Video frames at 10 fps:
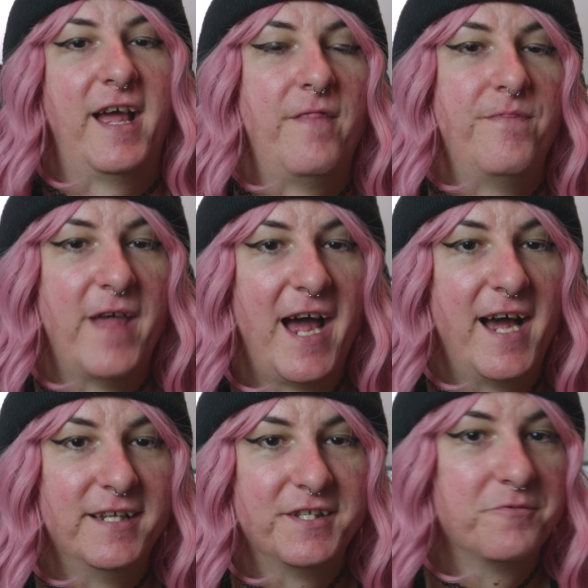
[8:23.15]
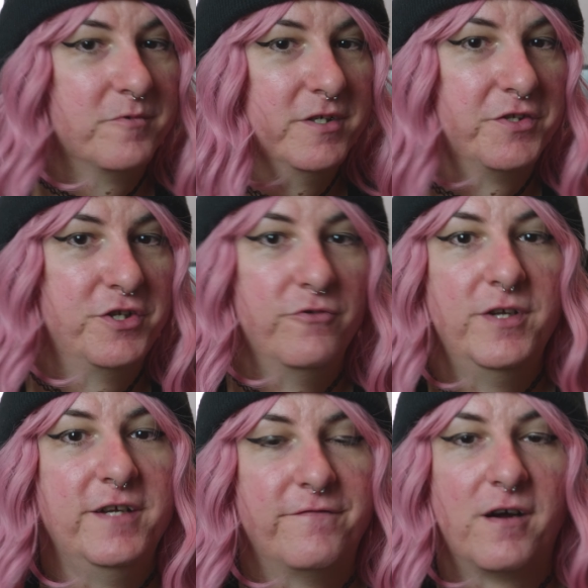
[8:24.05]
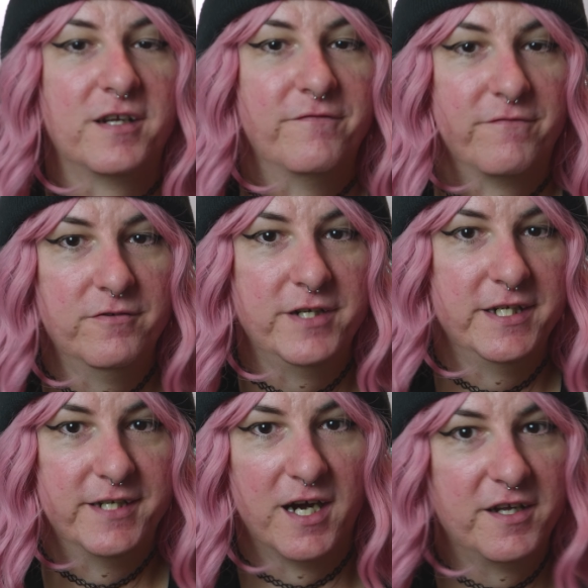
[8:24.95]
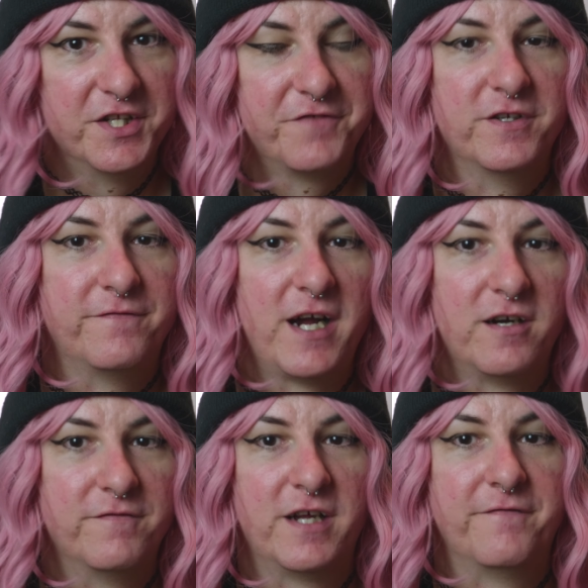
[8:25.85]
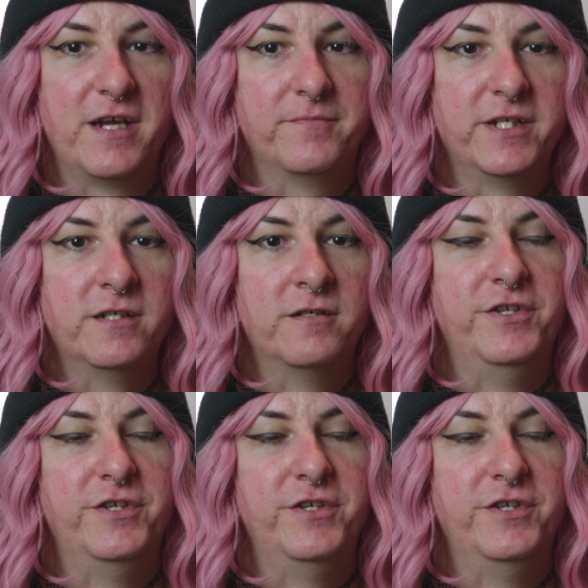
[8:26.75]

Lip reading: And that's what Tutti fucking Frutti does for the Firefly family.